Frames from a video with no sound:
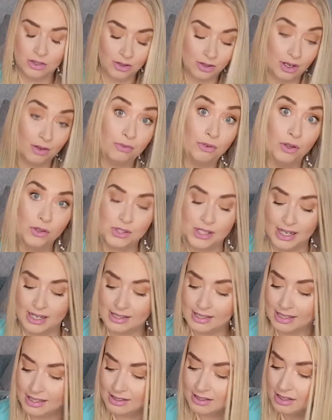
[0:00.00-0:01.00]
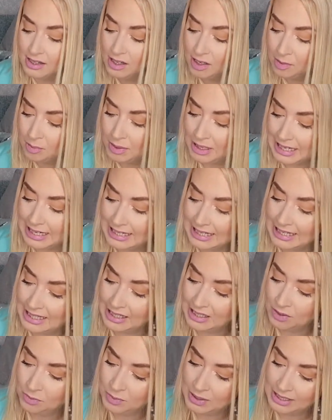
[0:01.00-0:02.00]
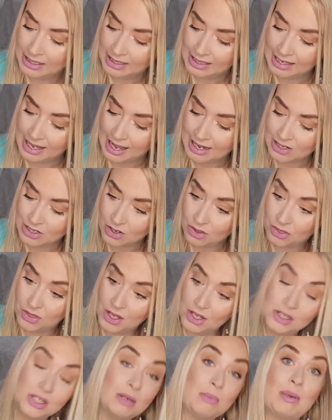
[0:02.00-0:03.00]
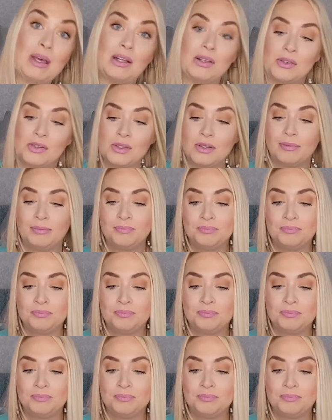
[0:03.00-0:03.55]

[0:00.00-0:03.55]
full size is, but in here we get 30 mils.